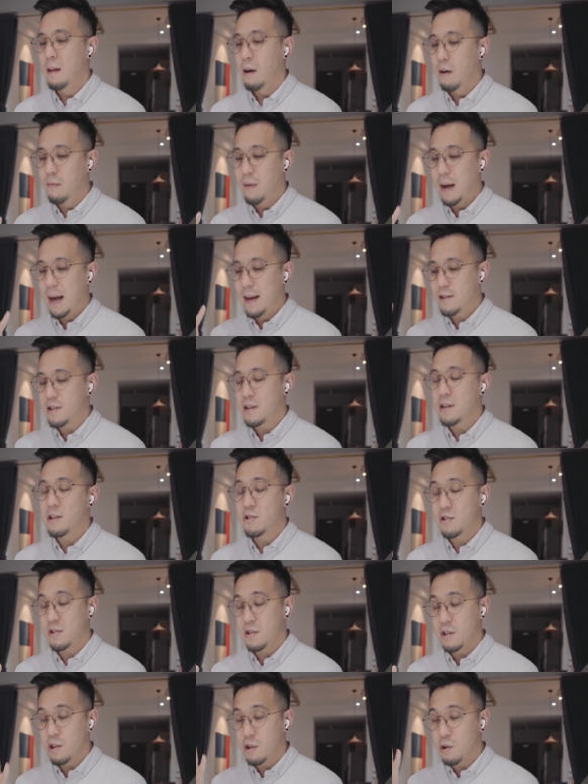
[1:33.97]
Of actually
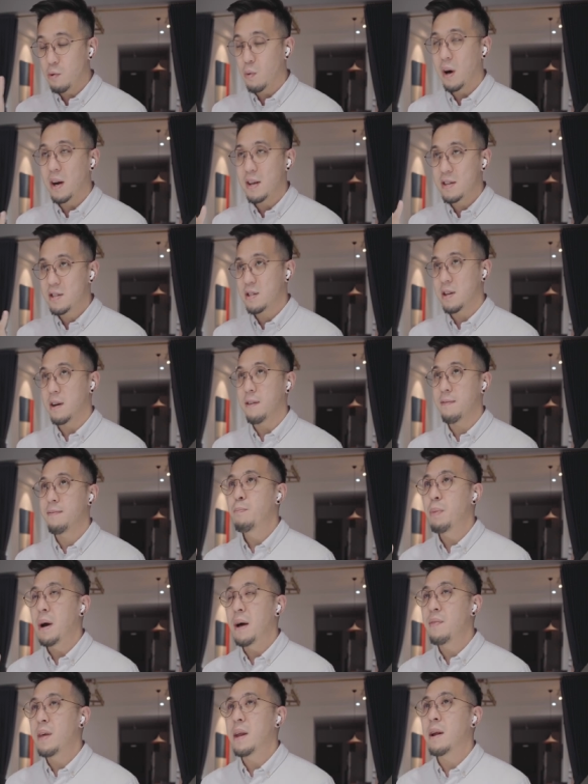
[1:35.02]
just the U I stuff.
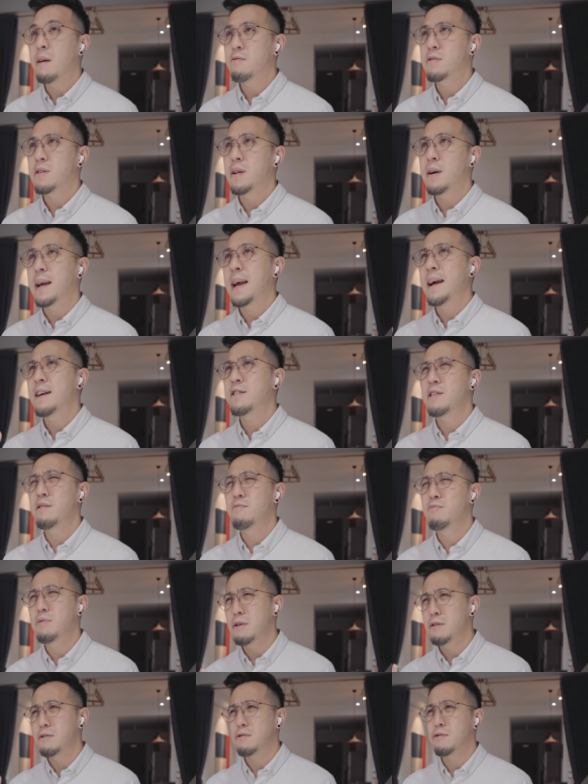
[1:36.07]
But and then I was like, actually,
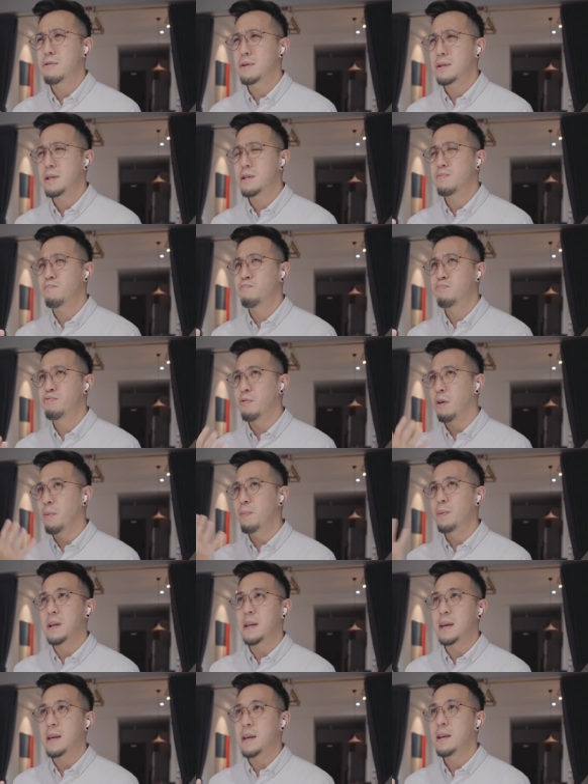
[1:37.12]
we're not doing this
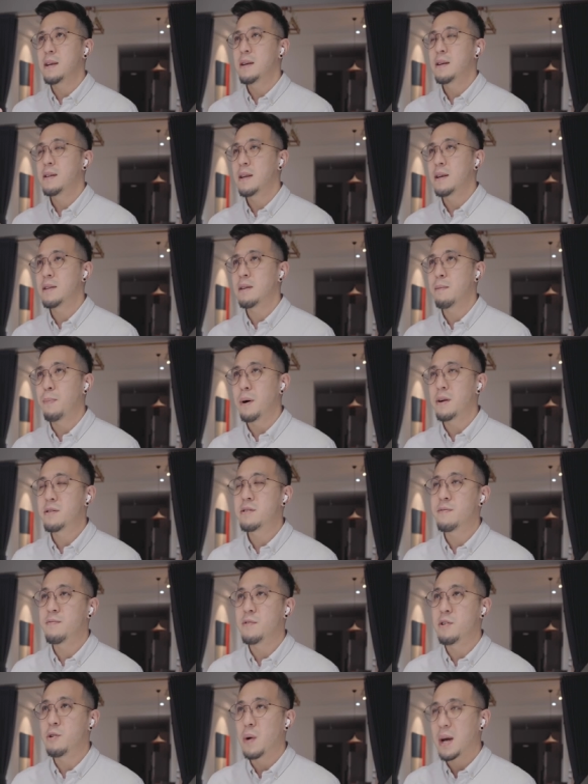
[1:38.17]
properly. There's a bunch
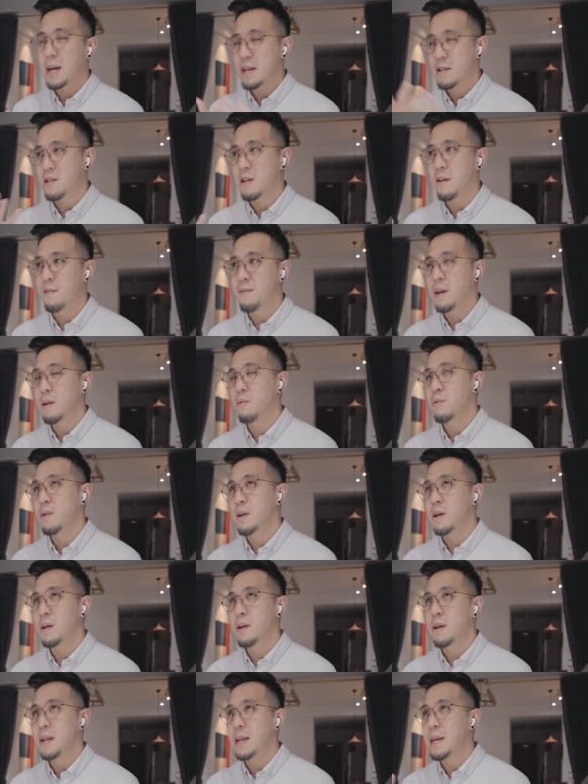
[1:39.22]
of U X stuff that
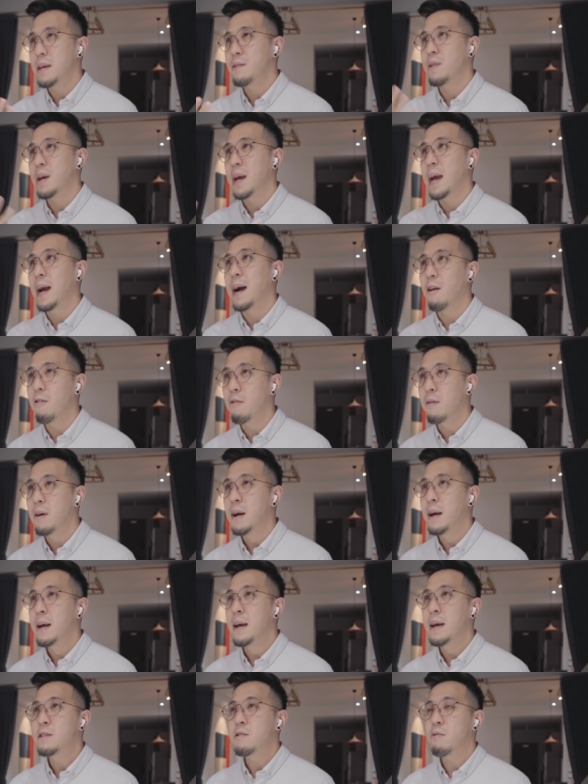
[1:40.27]
we're leaving out.
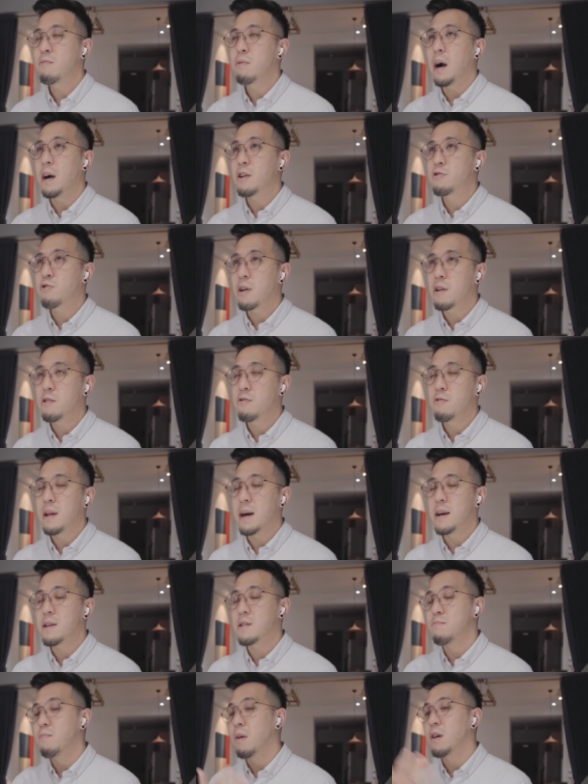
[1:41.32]
So we, I tried to do
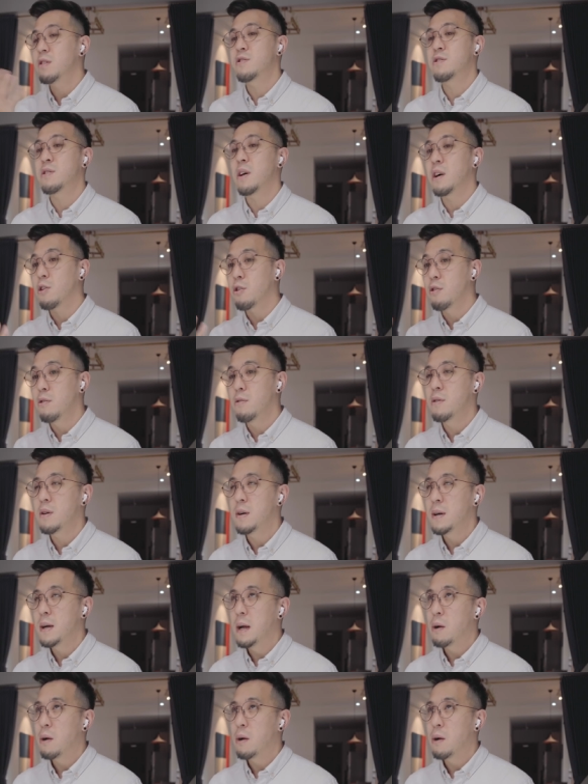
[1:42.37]
that as much as I could.